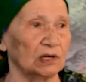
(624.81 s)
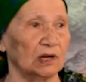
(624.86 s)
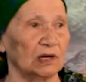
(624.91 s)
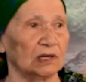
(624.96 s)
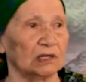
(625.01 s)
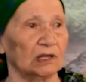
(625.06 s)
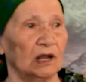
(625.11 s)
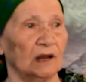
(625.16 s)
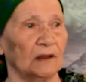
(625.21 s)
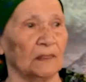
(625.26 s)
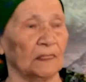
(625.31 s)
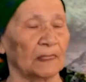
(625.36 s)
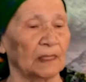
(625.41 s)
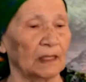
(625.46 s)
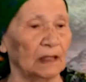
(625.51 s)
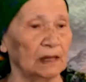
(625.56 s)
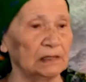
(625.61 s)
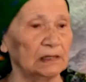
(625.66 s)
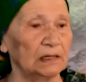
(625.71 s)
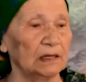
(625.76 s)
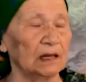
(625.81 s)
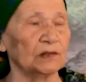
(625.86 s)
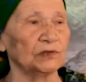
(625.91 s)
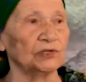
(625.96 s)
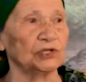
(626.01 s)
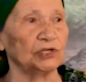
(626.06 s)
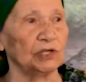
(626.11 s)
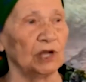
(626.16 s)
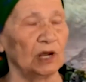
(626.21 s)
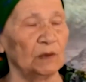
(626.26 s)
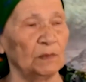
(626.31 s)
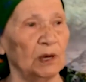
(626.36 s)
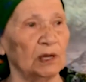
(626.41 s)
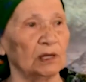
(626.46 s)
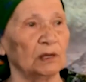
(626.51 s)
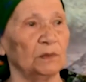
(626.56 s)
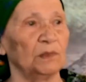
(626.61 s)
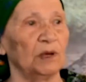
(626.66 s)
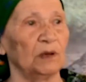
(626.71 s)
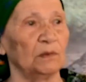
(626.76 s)
Was he from Kutlak
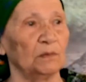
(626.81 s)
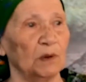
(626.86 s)
too?